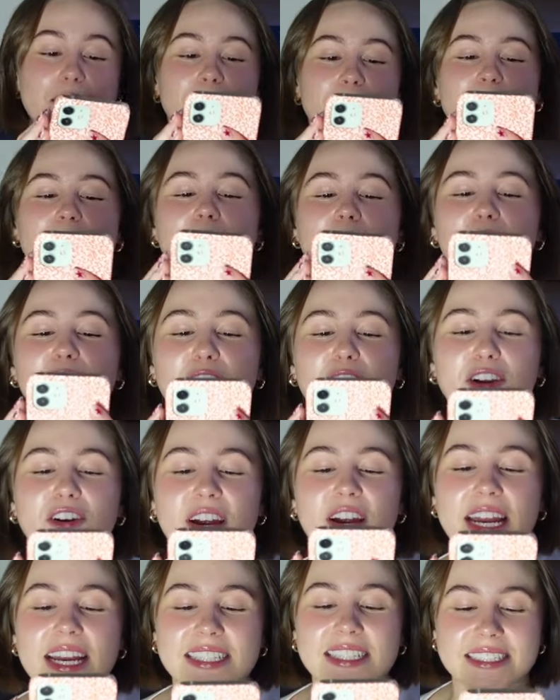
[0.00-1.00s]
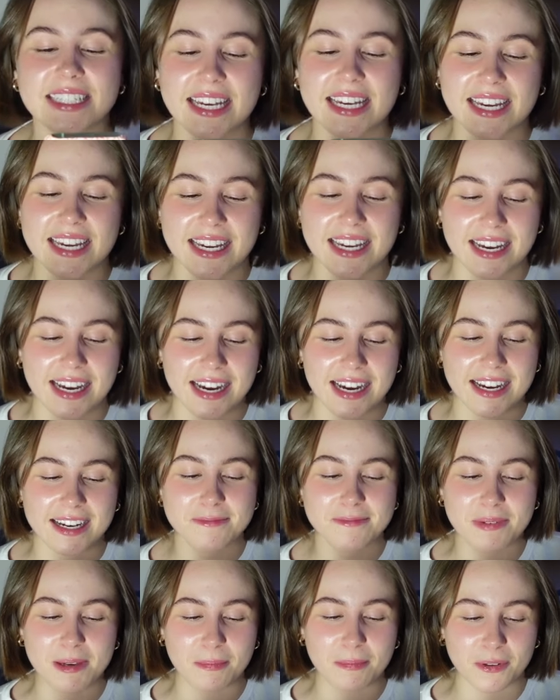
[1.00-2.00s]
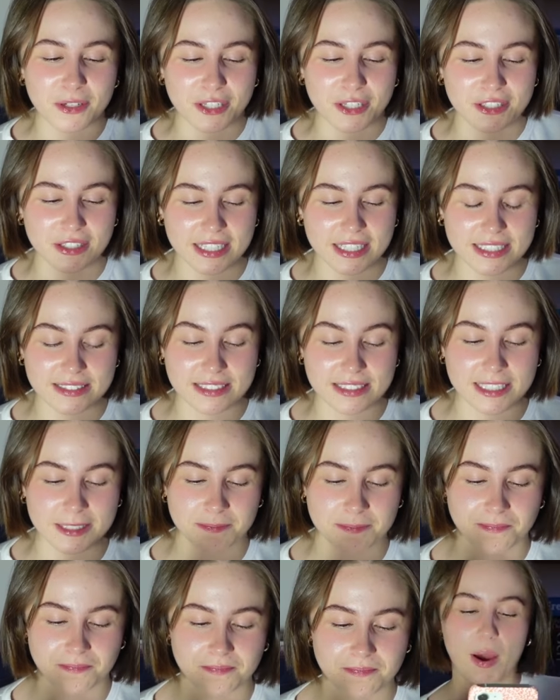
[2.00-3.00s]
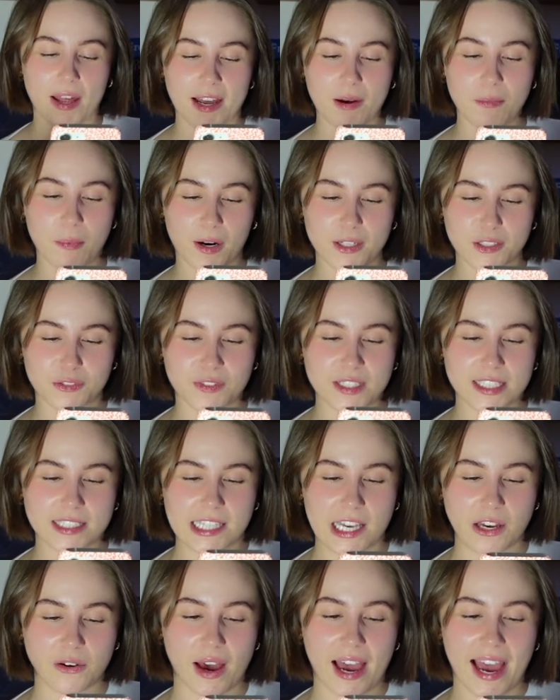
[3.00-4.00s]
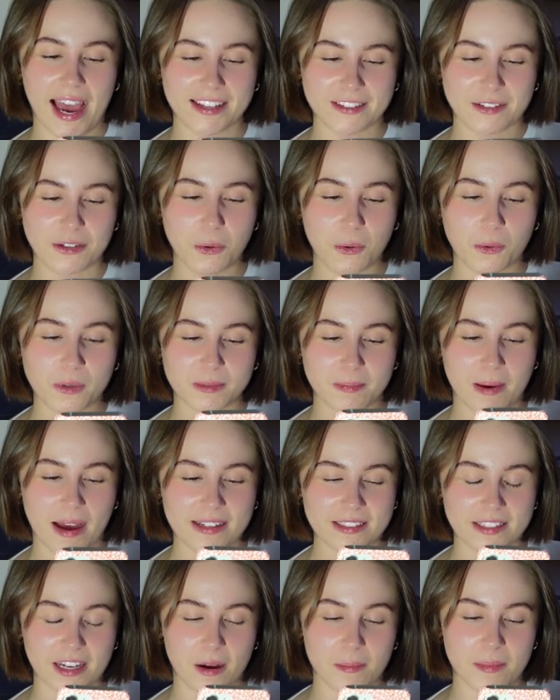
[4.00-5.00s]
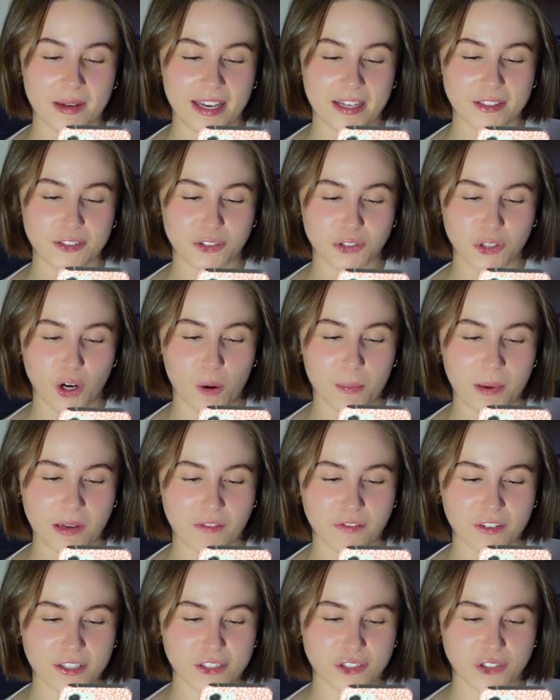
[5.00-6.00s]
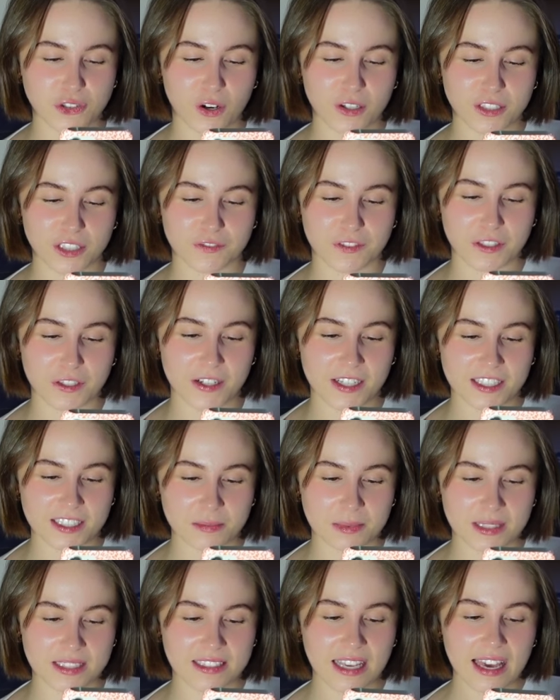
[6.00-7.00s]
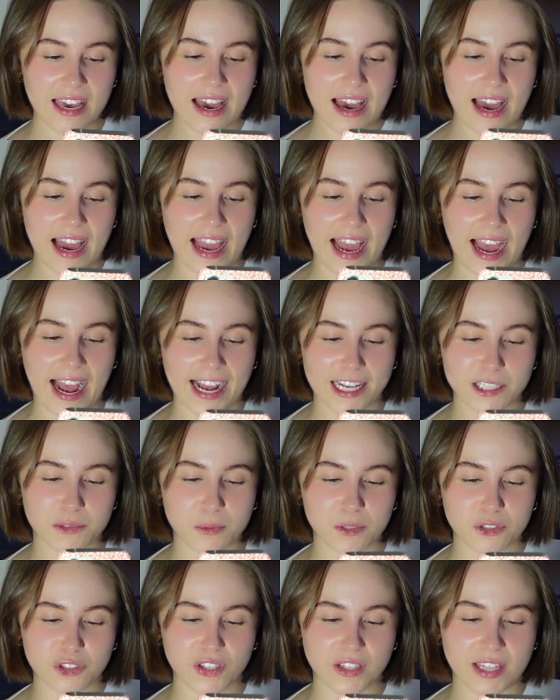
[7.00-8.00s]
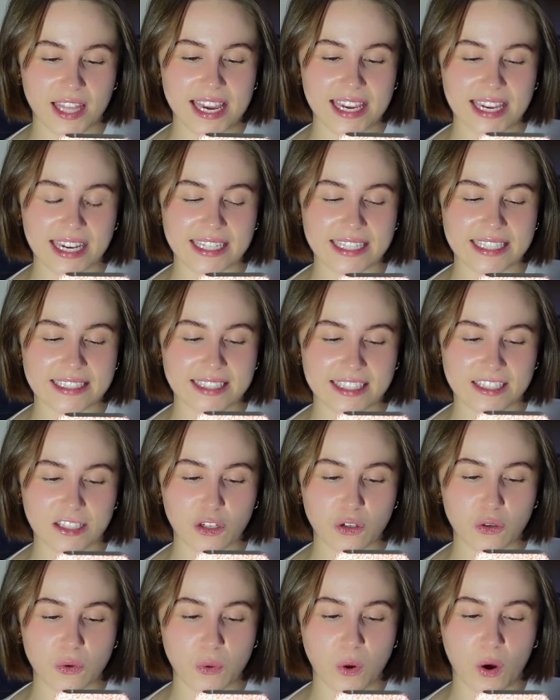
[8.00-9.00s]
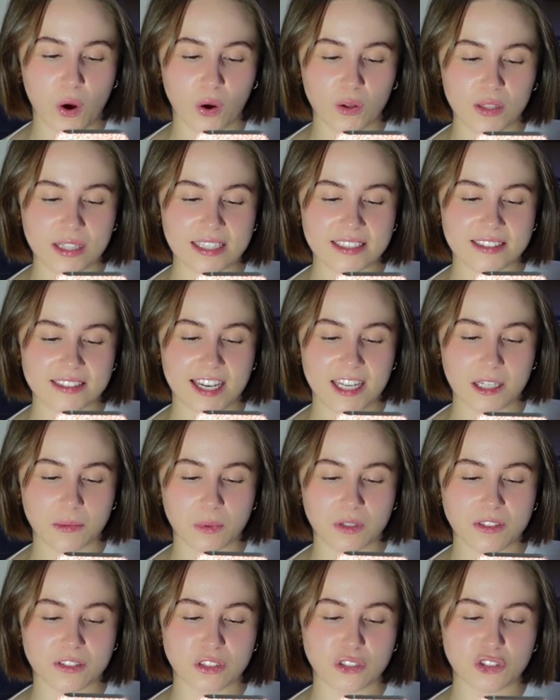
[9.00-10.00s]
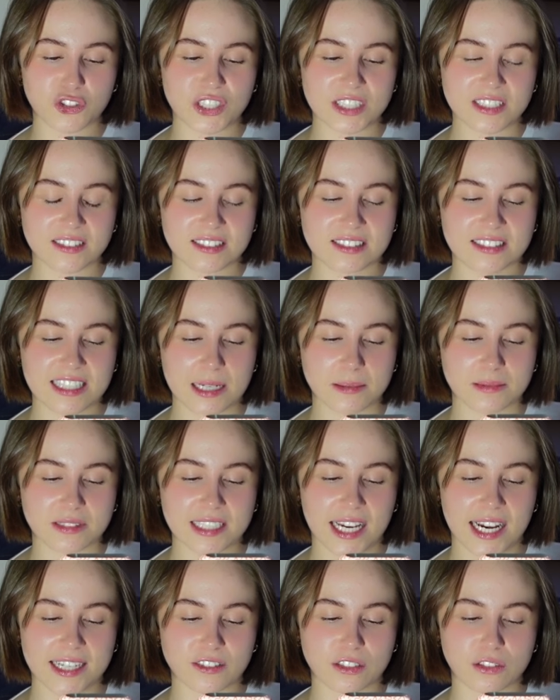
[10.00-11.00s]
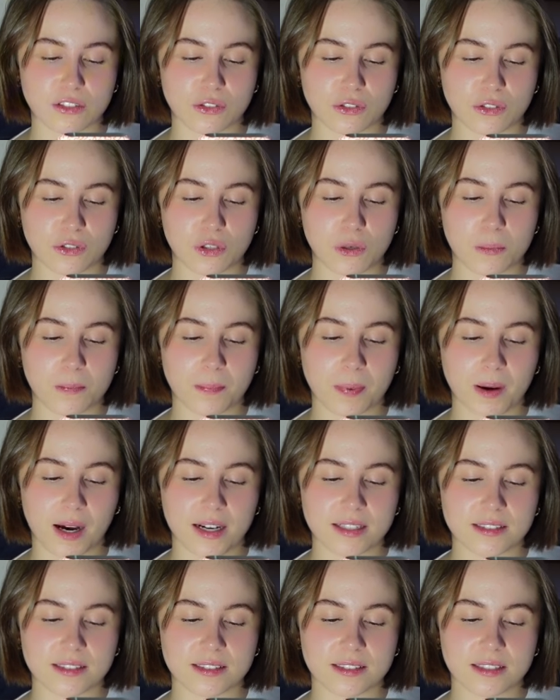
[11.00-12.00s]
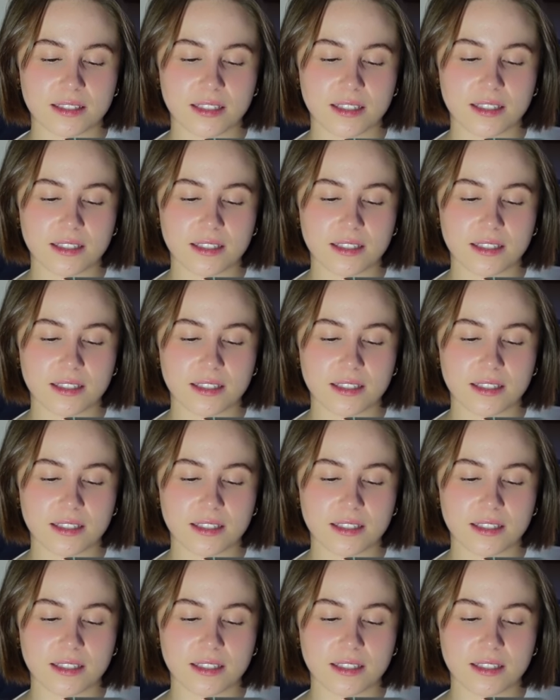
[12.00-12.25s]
People are crazy. People are crazy. When I worked retail, I had an old man coming in shopping for his daughter for Christmas. I asked what she liked, and he didn't know. All he said was, she's the same size as you, but